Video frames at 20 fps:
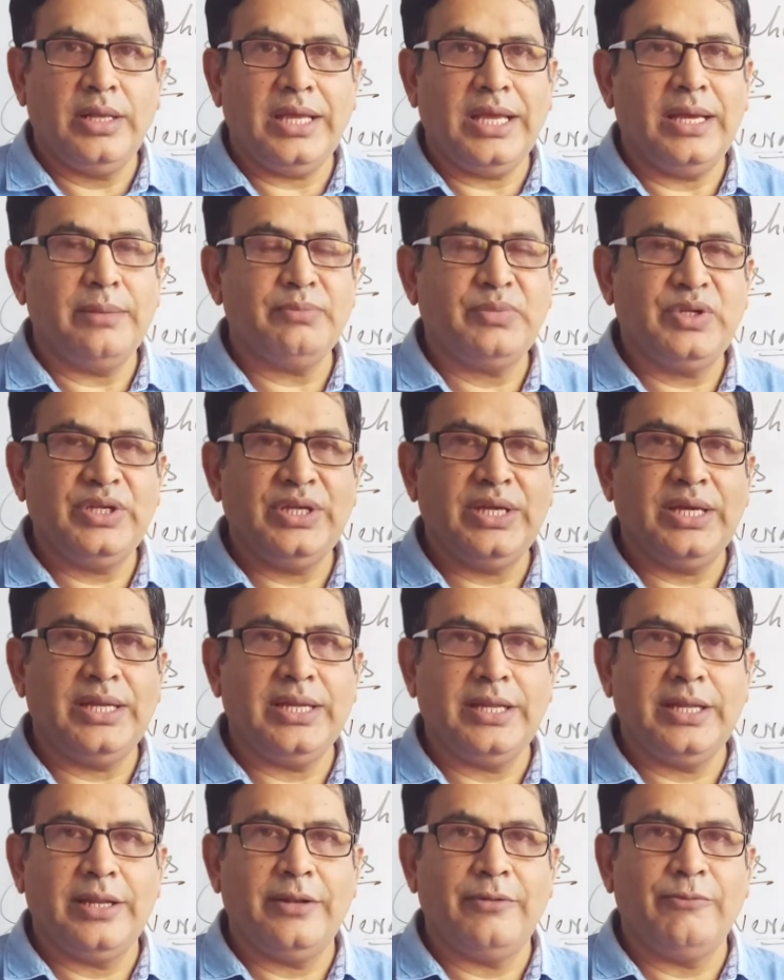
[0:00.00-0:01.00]

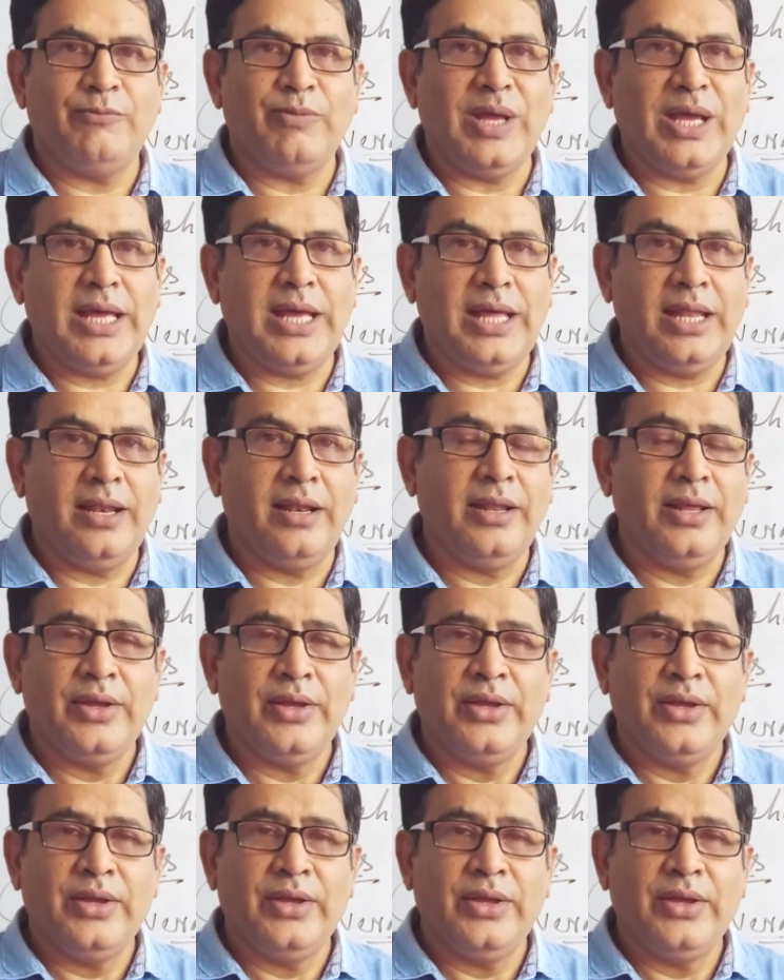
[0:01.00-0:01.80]
MTNL, WELL,